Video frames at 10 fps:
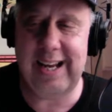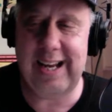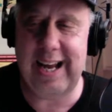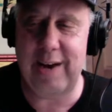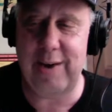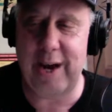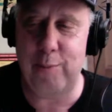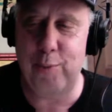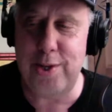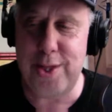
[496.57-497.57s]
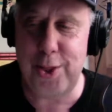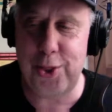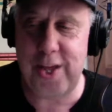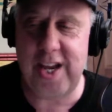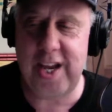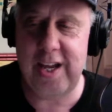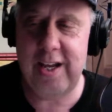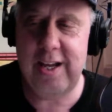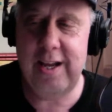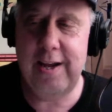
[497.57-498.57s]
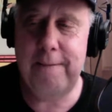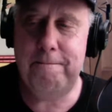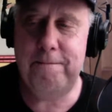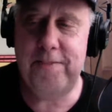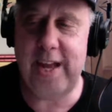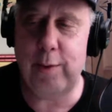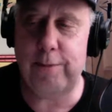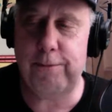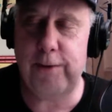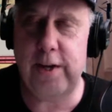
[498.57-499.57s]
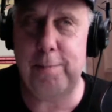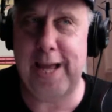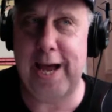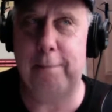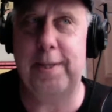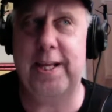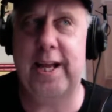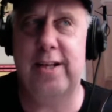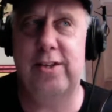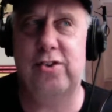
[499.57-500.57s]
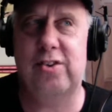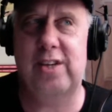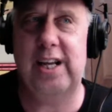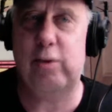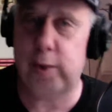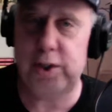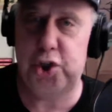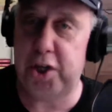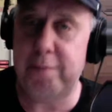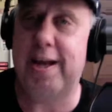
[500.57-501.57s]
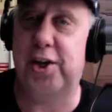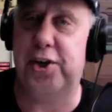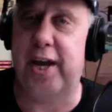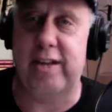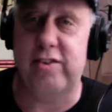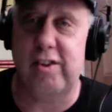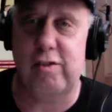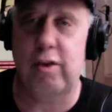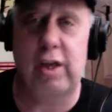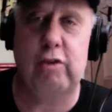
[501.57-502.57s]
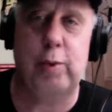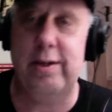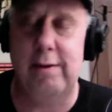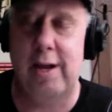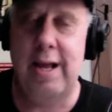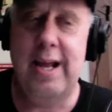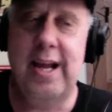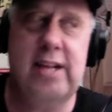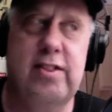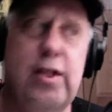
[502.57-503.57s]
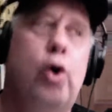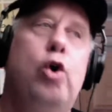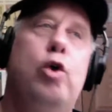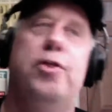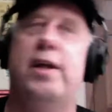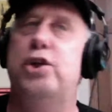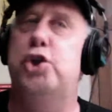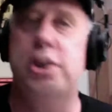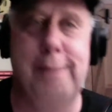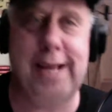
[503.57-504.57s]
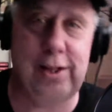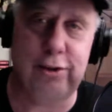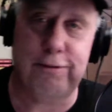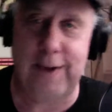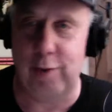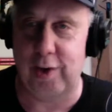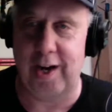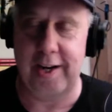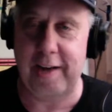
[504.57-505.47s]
I wouldn't think that it would freak me out, because it's what Gmail does. And it's the whole thing Gmail is founded on.